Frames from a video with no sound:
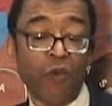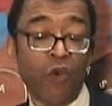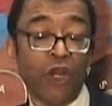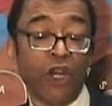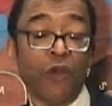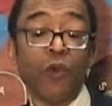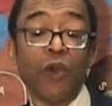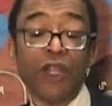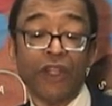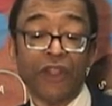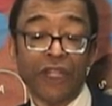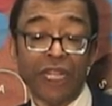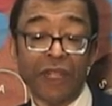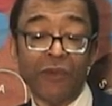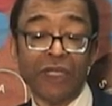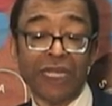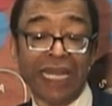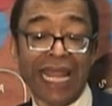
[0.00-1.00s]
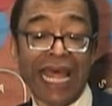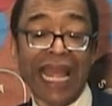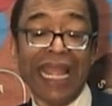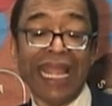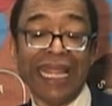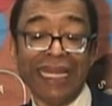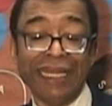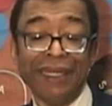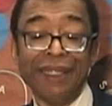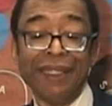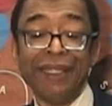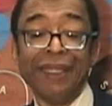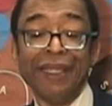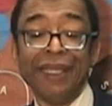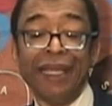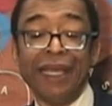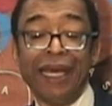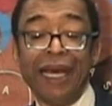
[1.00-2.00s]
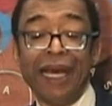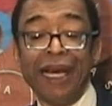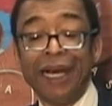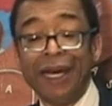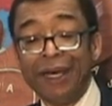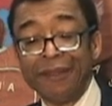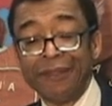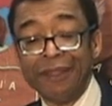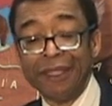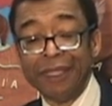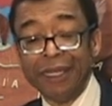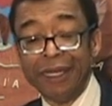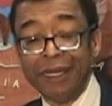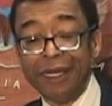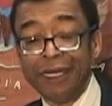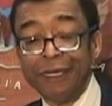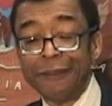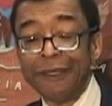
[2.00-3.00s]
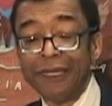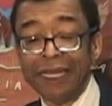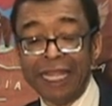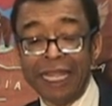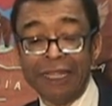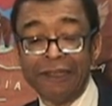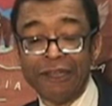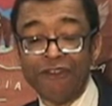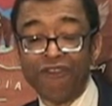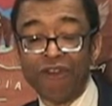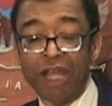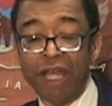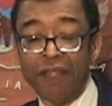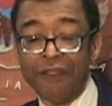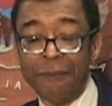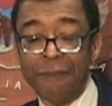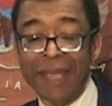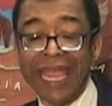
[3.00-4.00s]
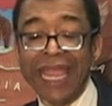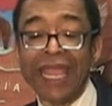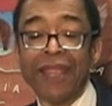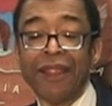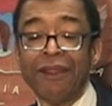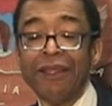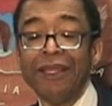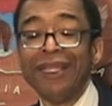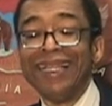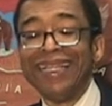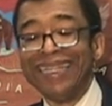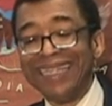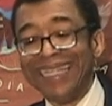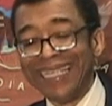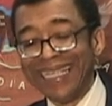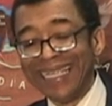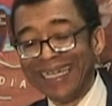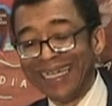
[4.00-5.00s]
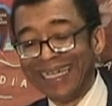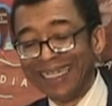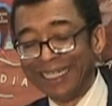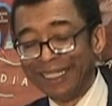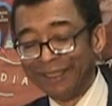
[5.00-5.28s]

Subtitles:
What are they? With the lion, the bear, the